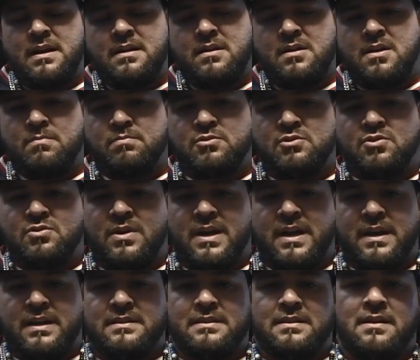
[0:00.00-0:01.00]
a couple
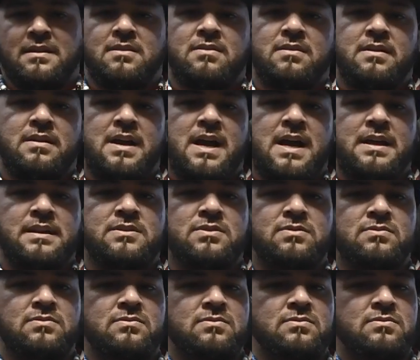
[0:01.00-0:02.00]
tracks that are on
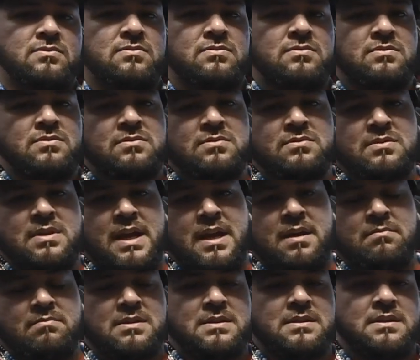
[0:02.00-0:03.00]
iTunes,
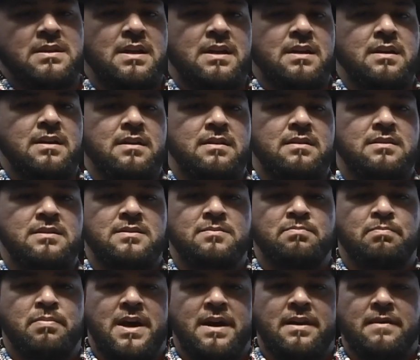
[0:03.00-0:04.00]
Amazon,
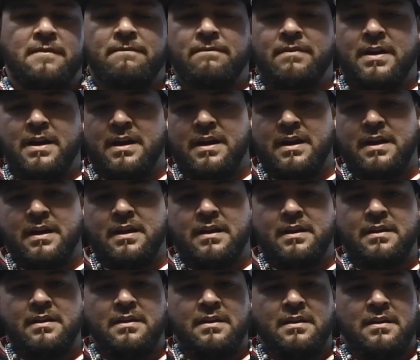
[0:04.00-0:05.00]
Spotify,